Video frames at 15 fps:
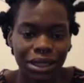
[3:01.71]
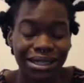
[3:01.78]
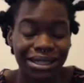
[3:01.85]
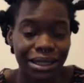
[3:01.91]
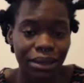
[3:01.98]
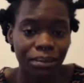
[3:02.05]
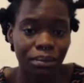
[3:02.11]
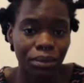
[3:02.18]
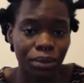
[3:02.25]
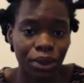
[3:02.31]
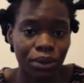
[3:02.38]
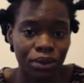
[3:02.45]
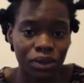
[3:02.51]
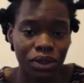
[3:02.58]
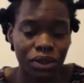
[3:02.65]
is that
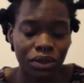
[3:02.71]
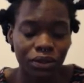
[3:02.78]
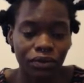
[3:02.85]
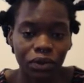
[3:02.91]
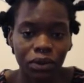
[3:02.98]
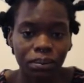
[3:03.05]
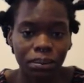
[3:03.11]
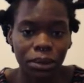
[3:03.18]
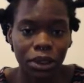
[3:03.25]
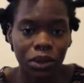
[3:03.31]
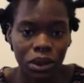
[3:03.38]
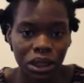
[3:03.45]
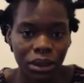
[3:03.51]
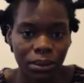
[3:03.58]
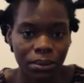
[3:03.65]
most of your
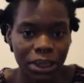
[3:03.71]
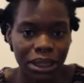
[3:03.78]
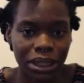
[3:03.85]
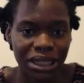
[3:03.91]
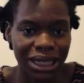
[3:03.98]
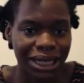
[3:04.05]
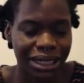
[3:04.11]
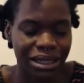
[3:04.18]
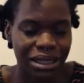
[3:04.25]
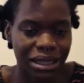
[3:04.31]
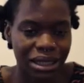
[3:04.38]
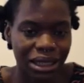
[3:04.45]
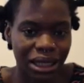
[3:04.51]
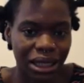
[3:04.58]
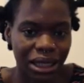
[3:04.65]
build up is
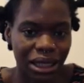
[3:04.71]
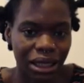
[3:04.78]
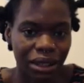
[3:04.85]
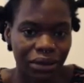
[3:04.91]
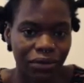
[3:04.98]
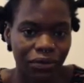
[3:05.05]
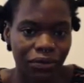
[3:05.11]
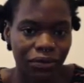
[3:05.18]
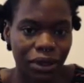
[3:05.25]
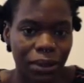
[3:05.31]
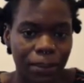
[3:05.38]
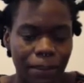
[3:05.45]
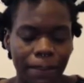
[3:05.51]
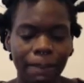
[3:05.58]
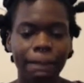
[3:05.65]
actually
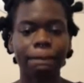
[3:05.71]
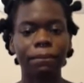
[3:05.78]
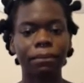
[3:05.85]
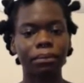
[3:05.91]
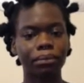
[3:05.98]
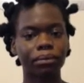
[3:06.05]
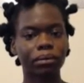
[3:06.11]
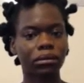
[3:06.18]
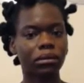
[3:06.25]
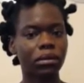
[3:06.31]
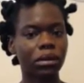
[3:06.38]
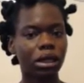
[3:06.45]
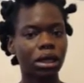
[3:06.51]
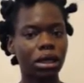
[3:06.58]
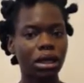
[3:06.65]
from
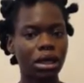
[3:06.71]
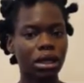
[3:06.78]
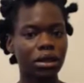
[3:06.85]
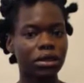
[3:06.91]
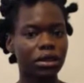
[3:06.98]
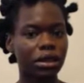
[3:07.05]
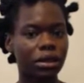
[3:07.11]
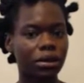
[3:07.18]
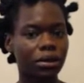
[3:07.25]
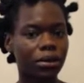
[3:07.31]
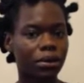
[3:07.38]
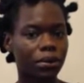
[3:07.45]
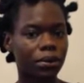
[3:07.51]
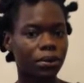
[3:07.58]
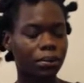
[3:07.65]

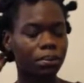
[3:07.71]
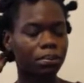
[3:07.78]
the,